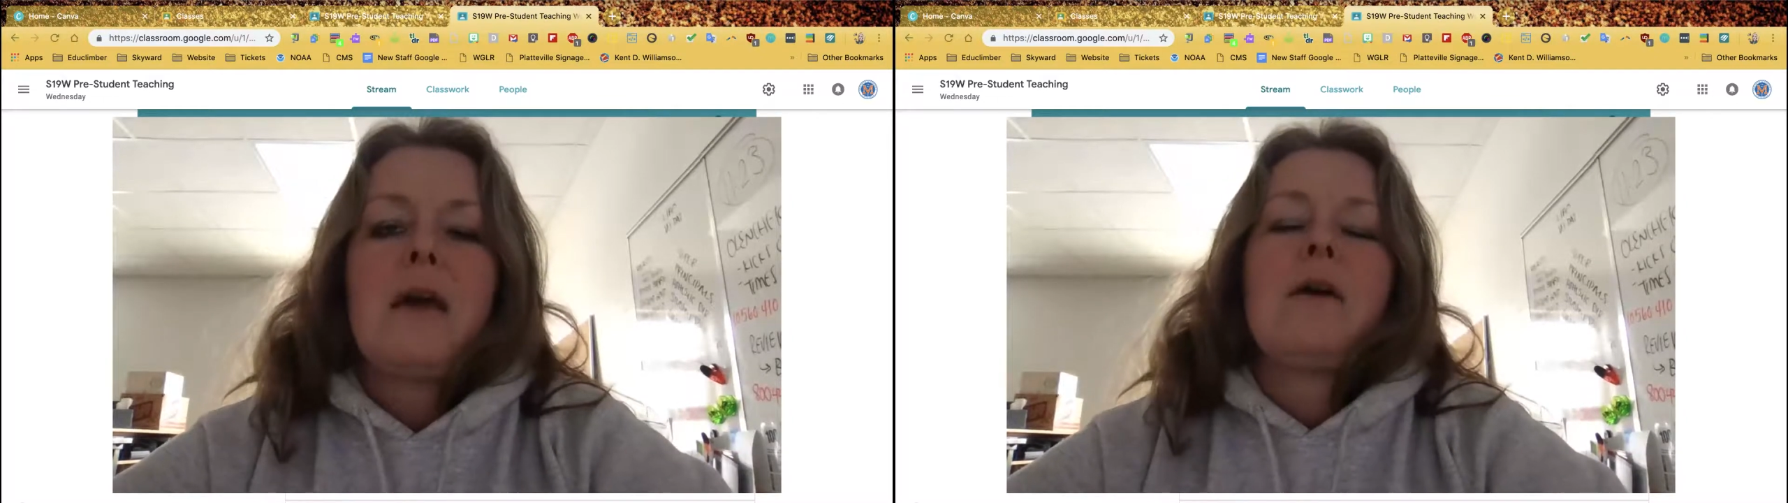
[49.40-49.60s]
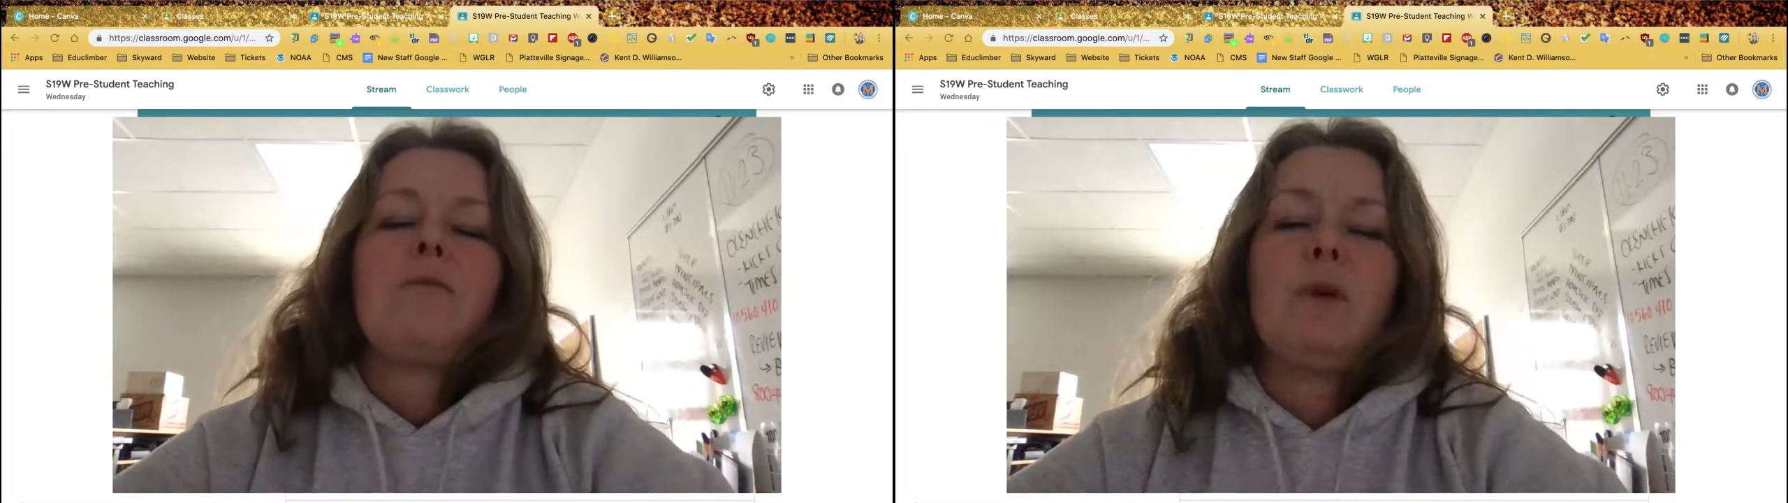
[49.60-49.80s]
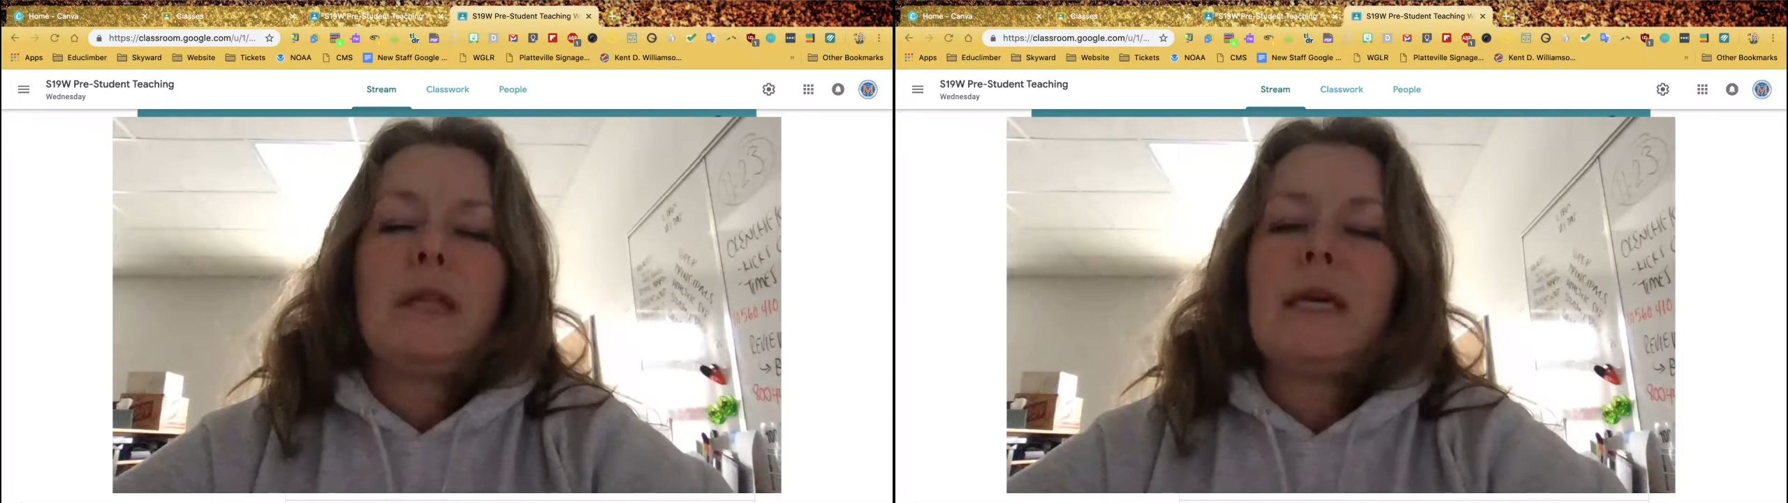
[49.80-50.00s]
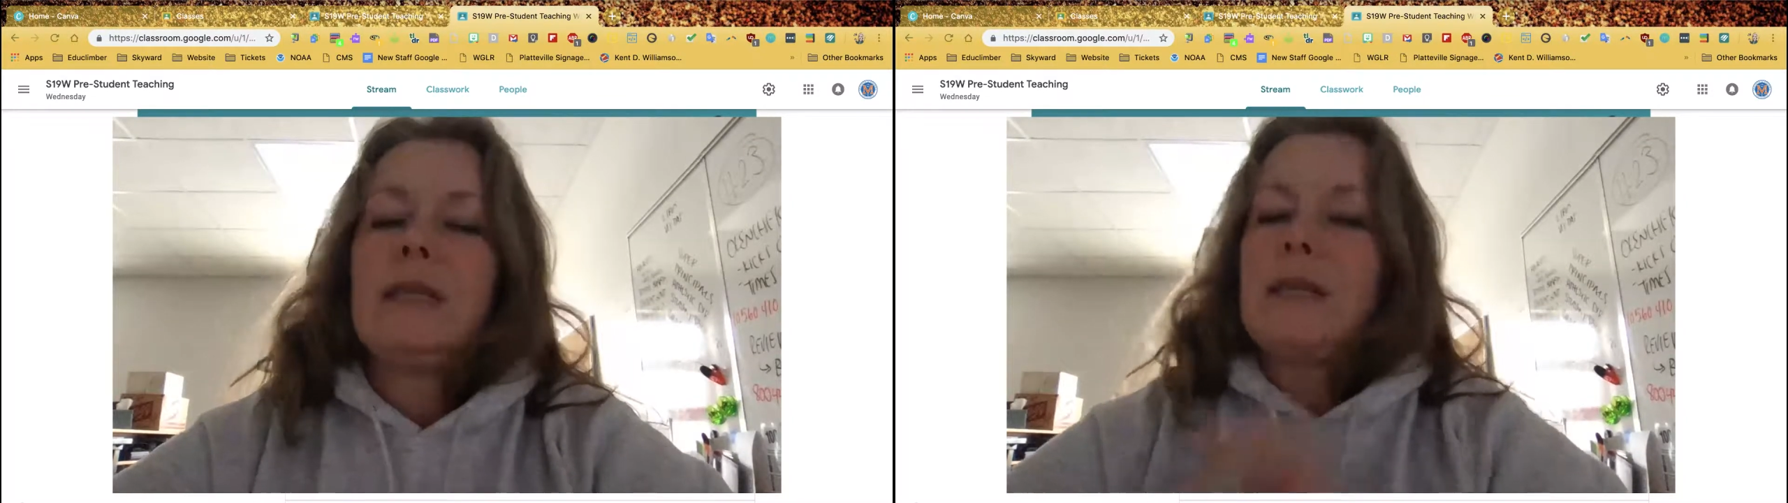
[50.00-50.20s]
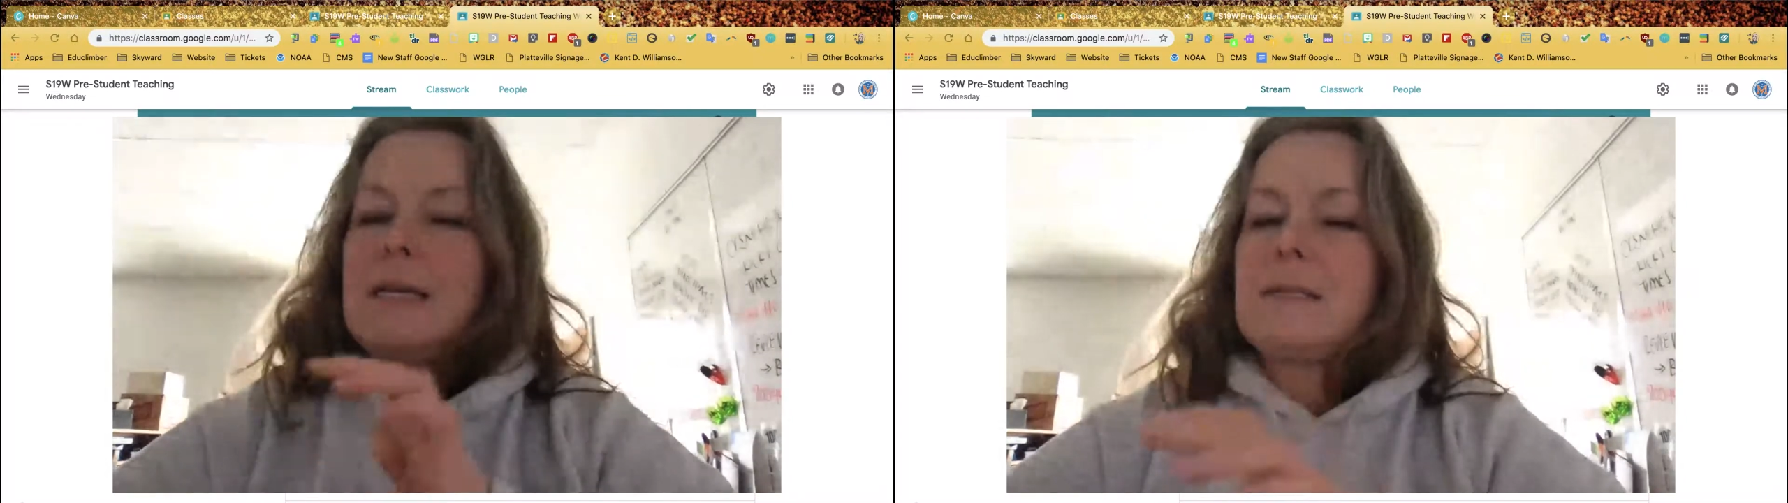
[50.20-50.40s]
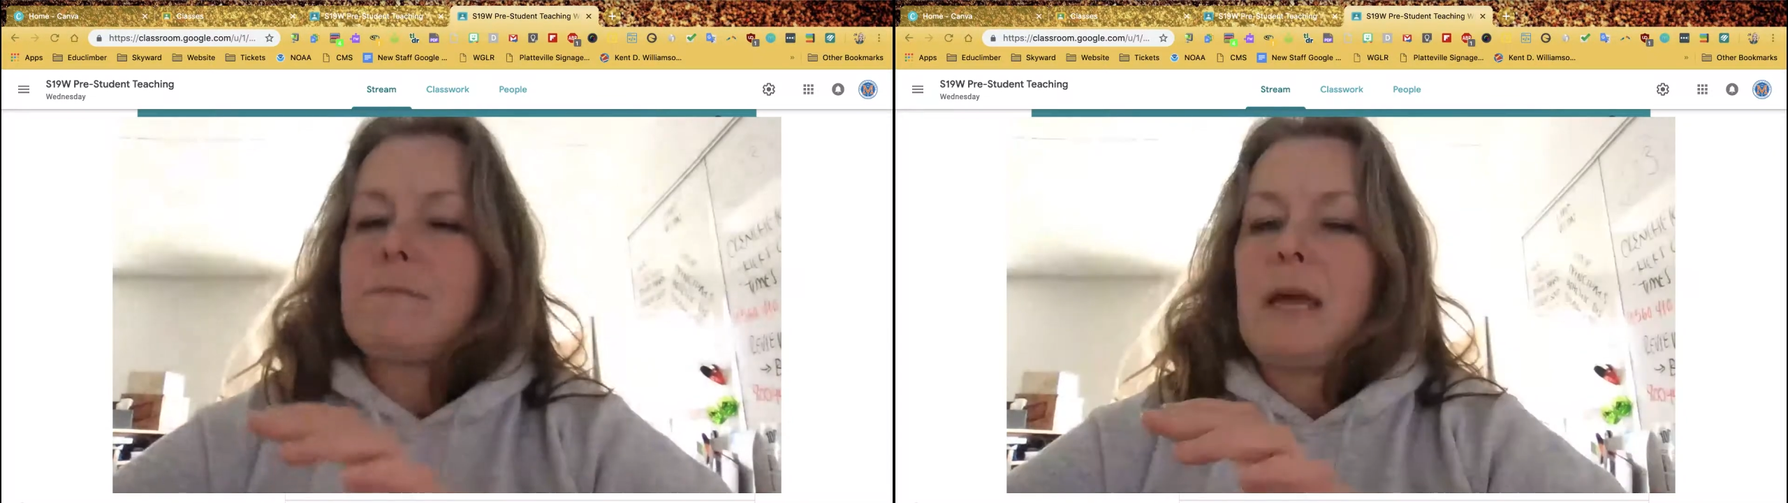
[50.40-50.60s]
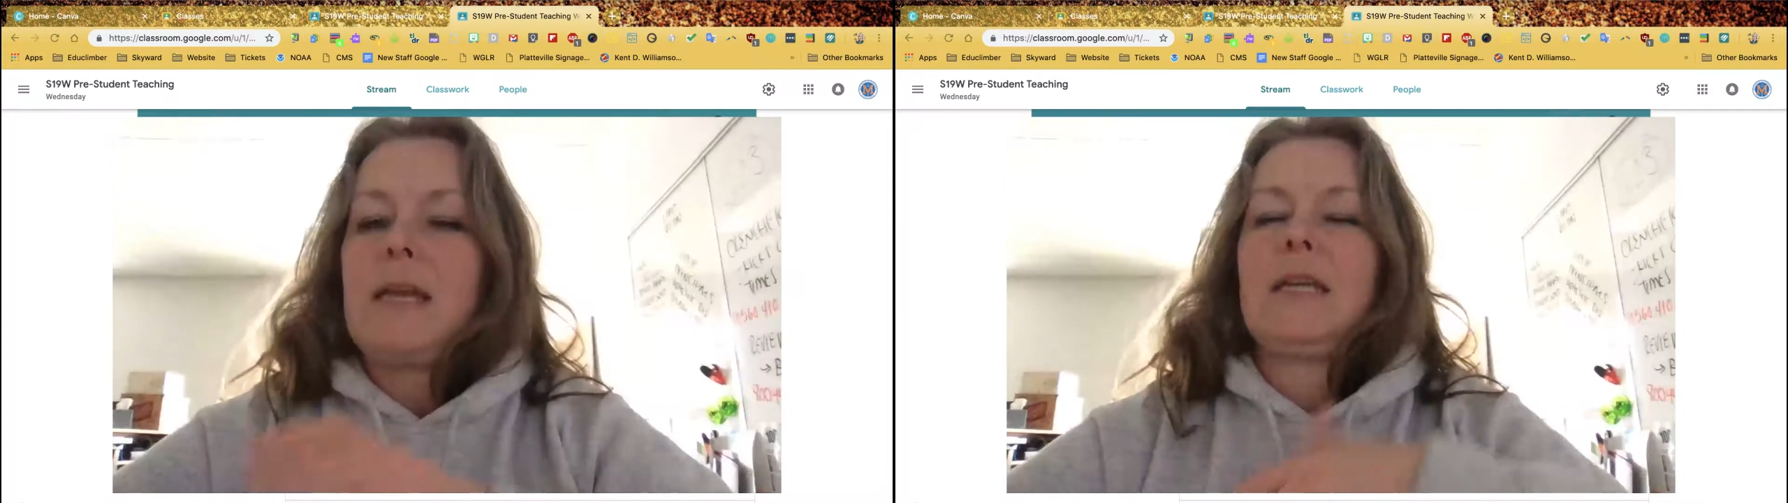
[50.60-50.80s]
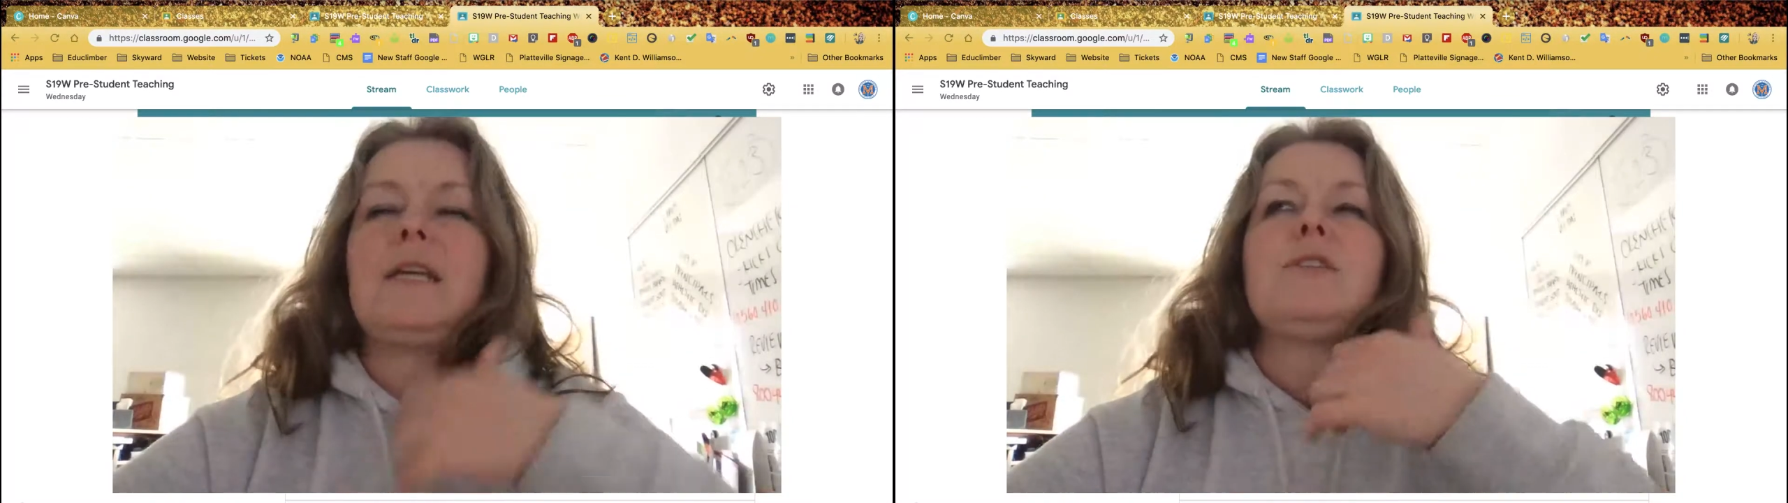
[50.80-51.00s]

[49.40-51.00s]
And really, lesson planning